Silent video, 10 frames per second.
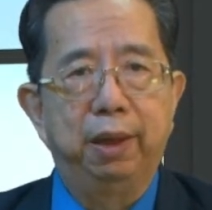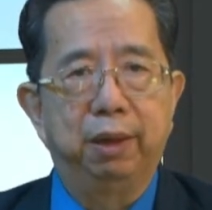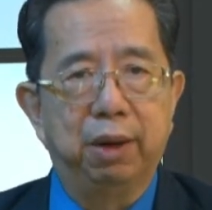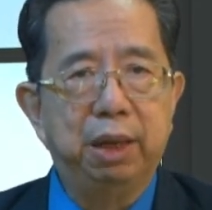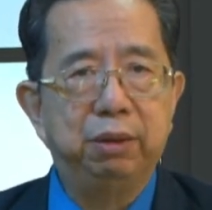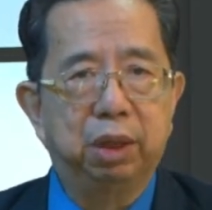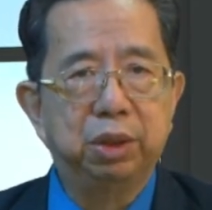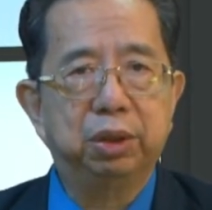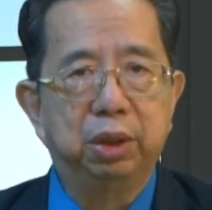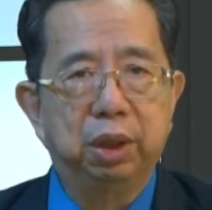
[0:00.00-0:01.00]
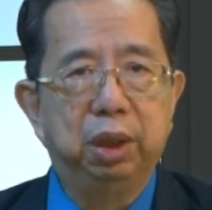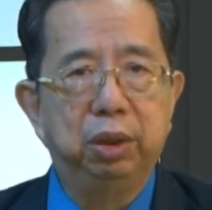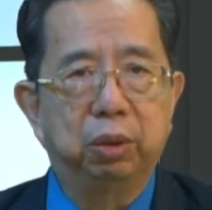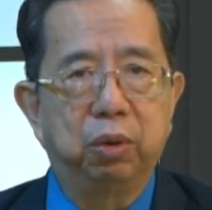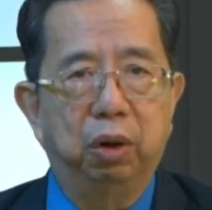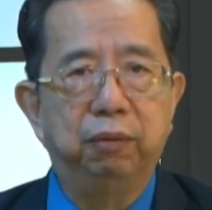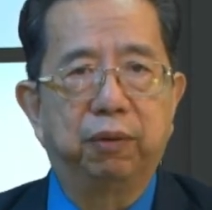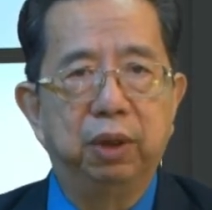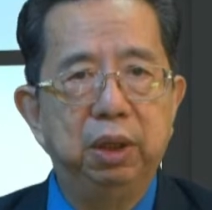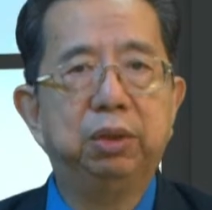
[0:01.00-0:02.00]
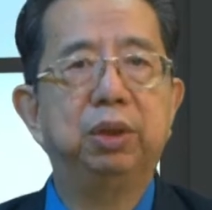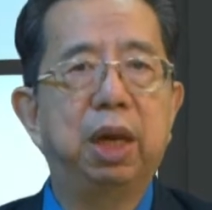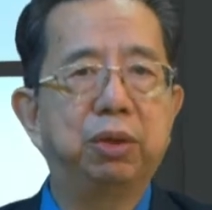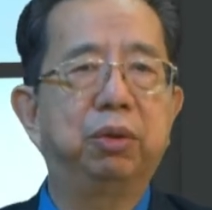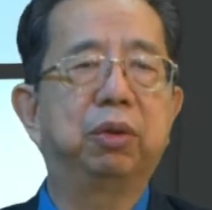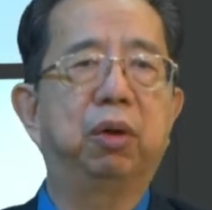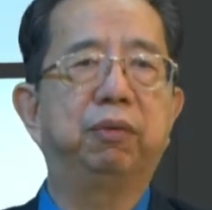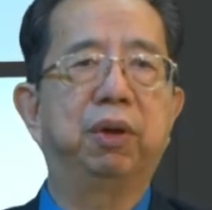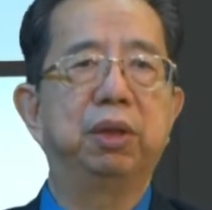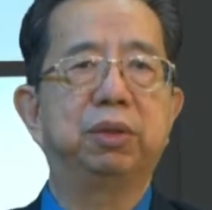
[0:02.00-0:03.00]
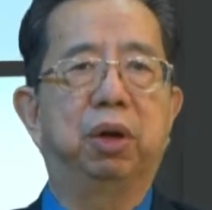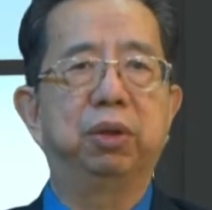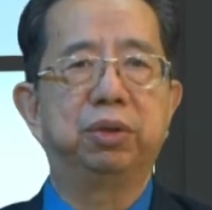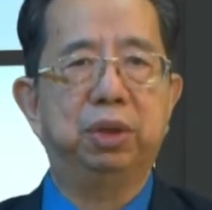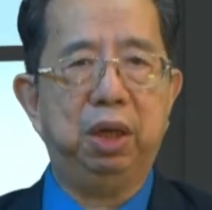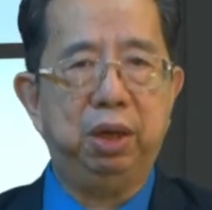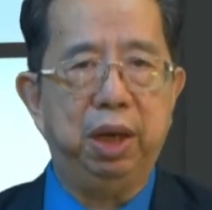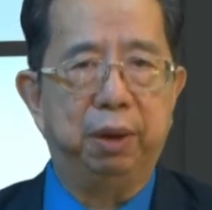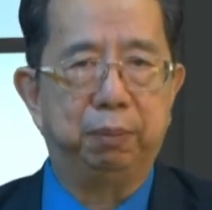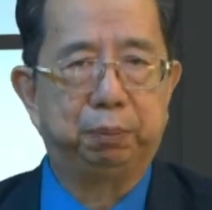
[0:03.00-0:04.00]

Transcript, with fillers: Iran, Russia, Turkey to call for international conference on Syria.